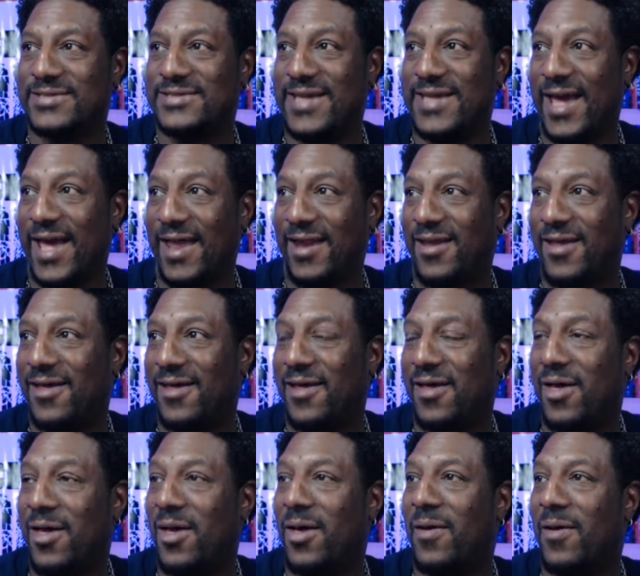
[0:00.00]
debt,
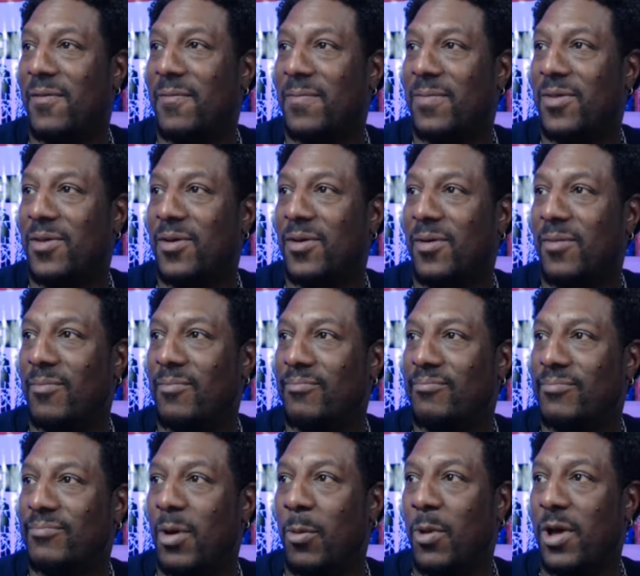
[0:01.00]

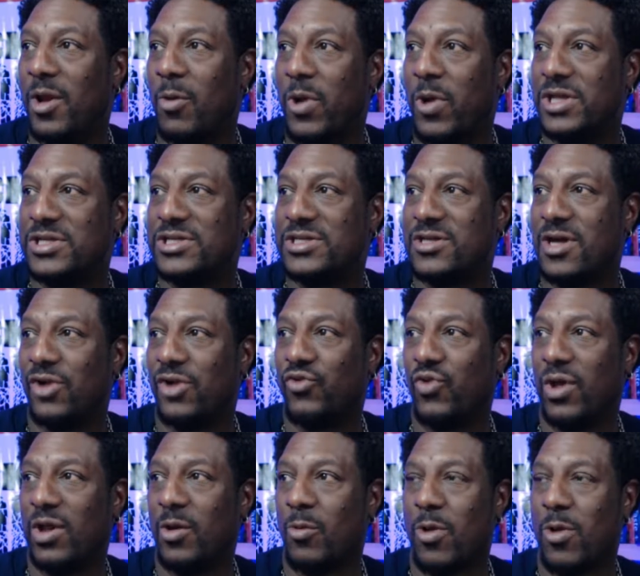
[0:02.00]
but we're the richest country
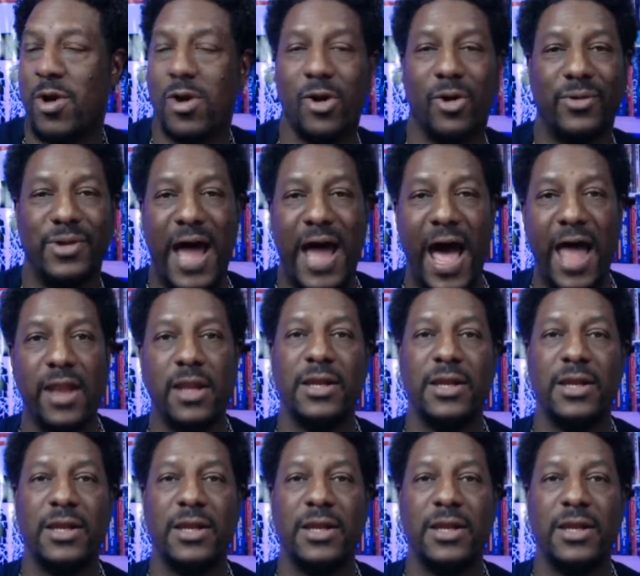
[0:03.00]
in the world. Not.